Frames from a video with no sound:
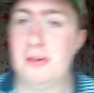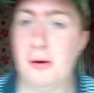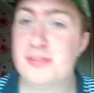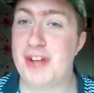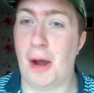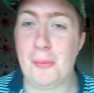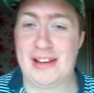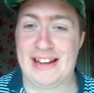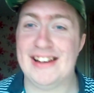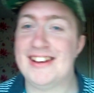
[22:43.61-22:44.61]
I'm
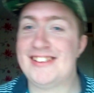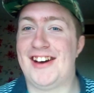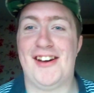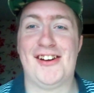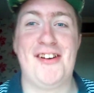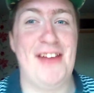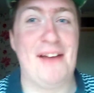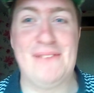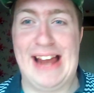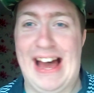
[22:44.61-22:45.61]
joking. Sorry, I'll cut
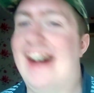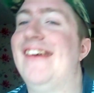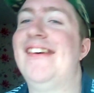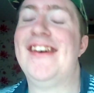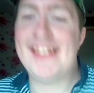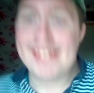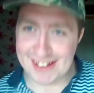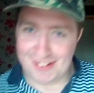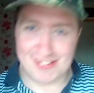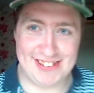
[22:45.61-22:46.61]
that bit out.
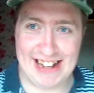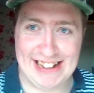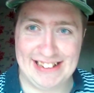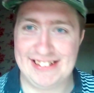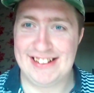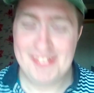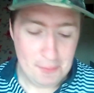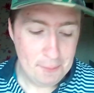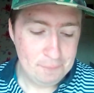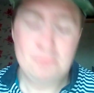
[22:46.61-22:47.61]
So I was saying,
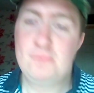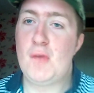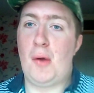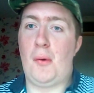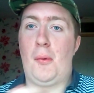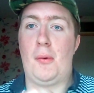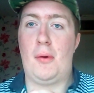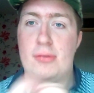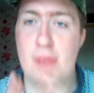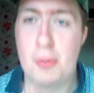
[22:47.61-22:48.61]

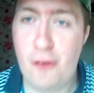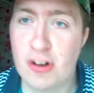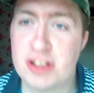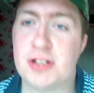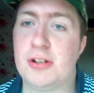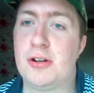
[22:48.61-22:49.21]
the fortune